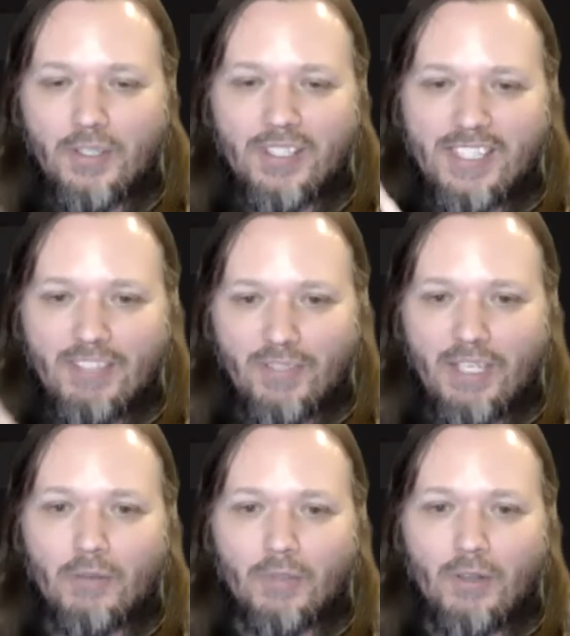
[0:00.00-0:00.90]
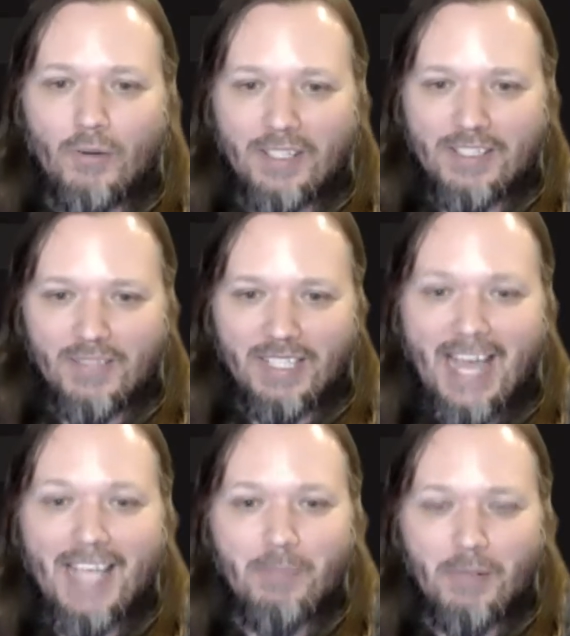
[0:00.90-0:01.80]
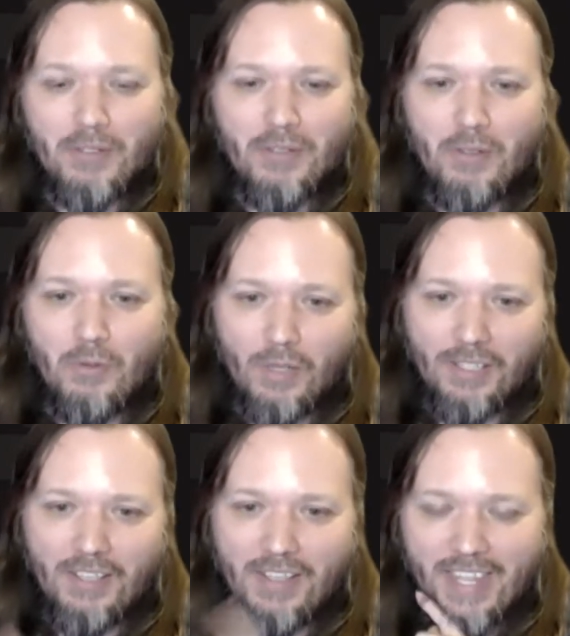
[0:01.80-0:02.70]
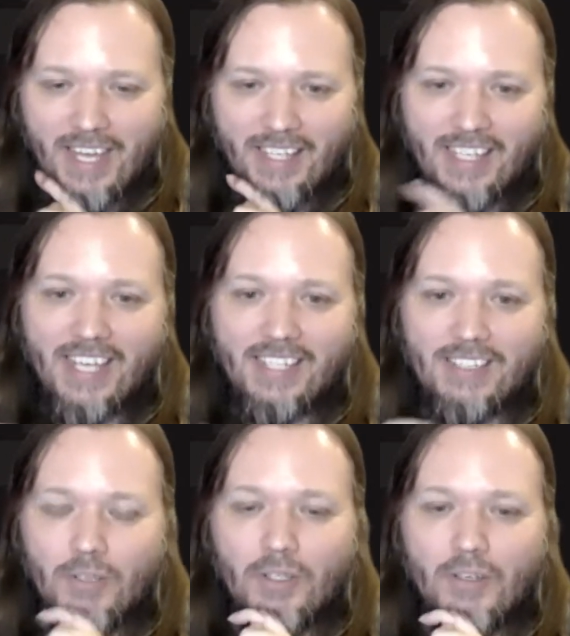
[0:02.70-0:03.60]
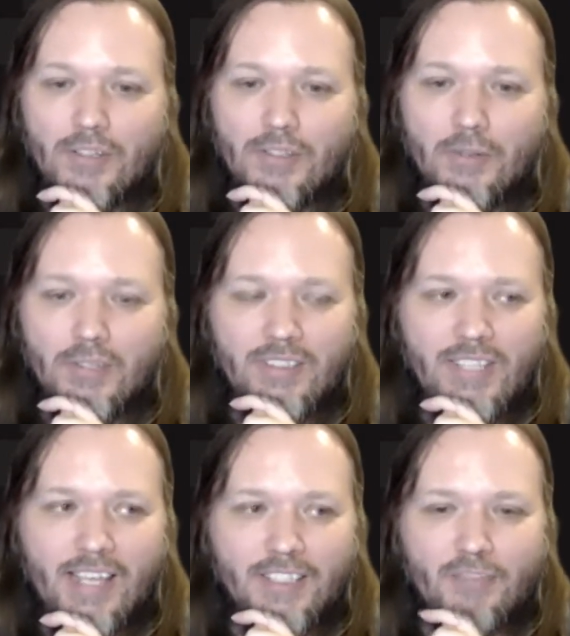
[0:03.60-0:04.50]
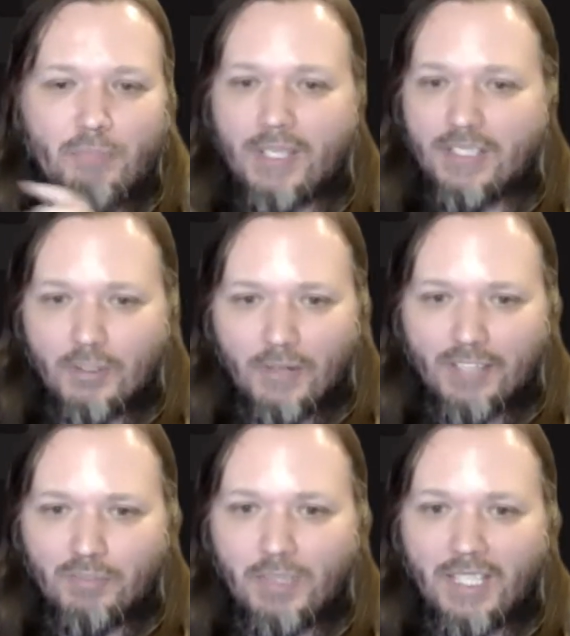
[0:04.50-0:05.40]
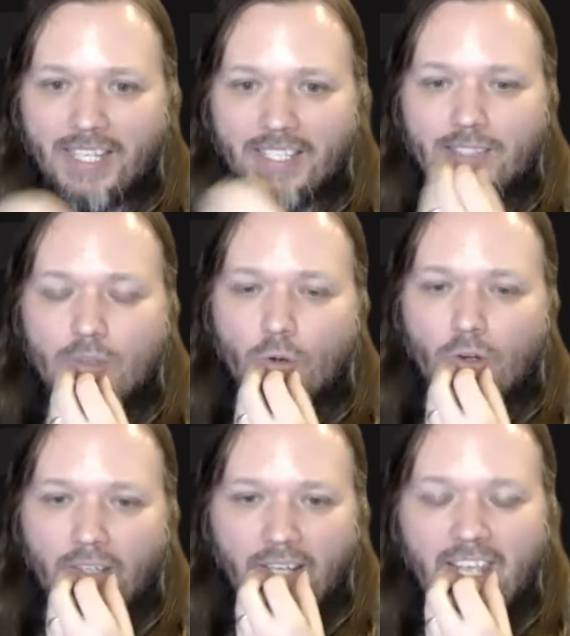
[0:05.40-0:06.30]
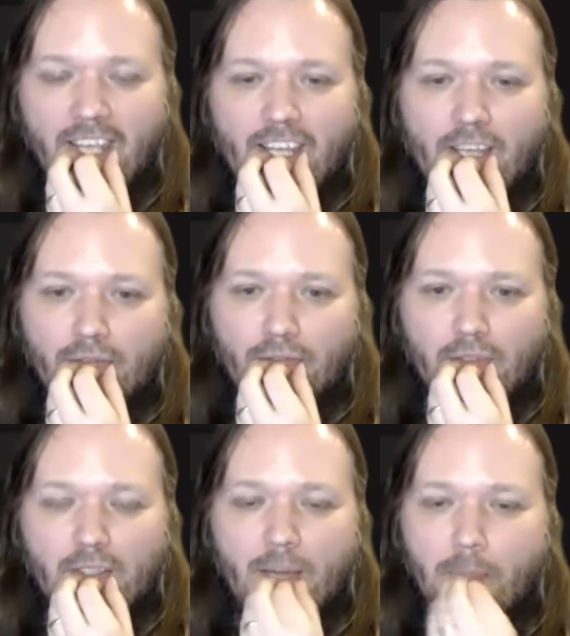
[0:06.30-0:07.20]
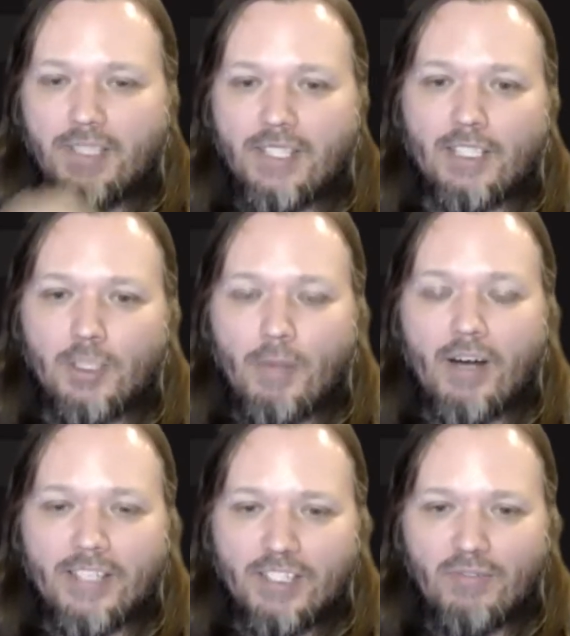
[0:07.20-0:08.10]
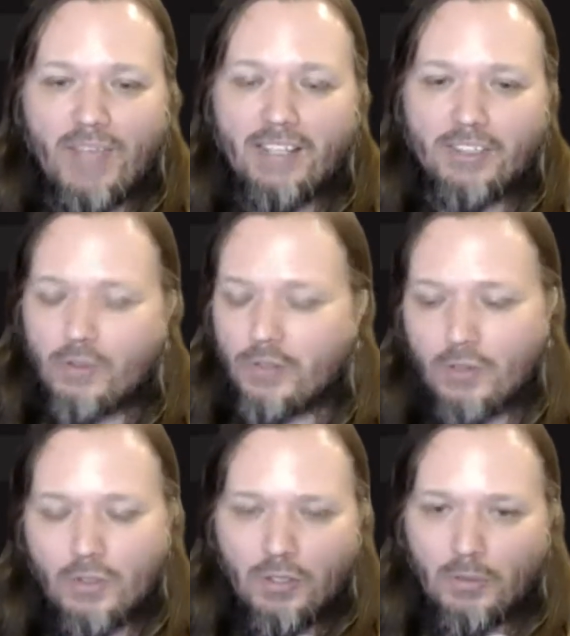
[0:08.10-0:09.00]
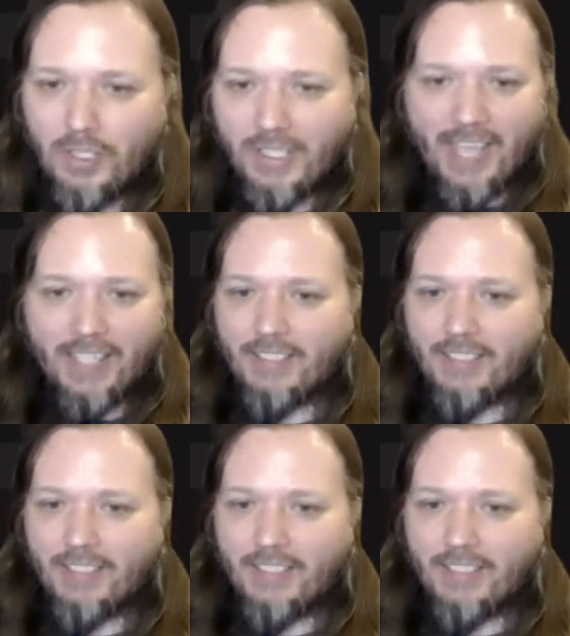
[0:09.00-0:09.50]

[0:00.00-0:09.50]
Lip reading: see video recordings of the last person who worked on that. And you can also detect if pins are out of place or if a particular part has failed. So as soon as you look at it,